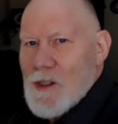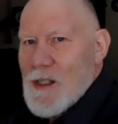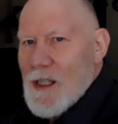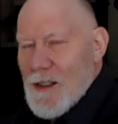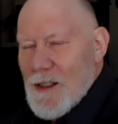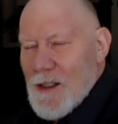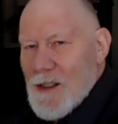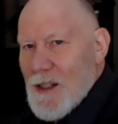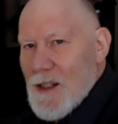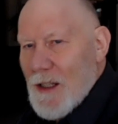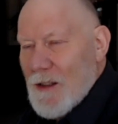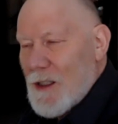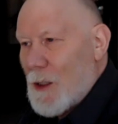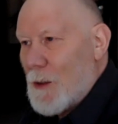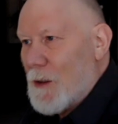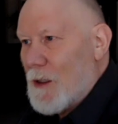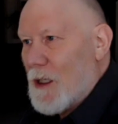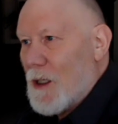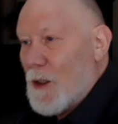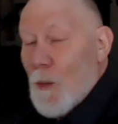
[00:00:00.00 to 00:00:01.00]
sense that they
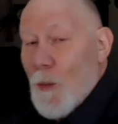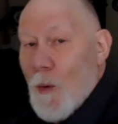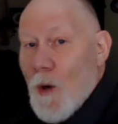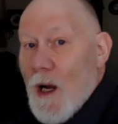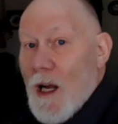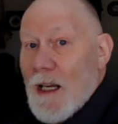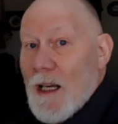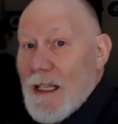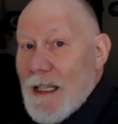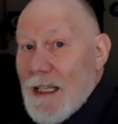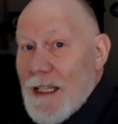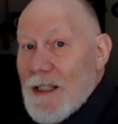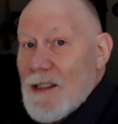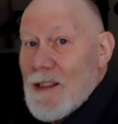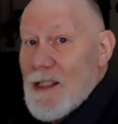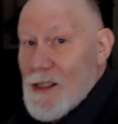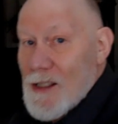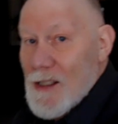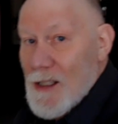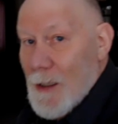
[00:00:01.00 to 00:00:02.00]
were going to walk
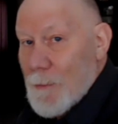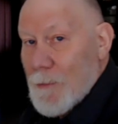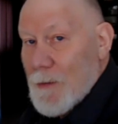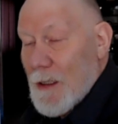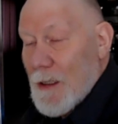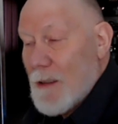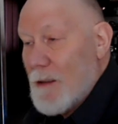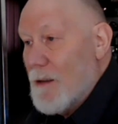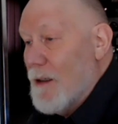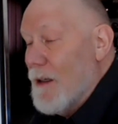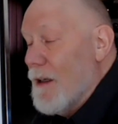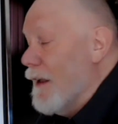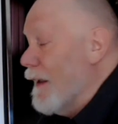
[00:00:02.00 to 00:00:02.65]
into something.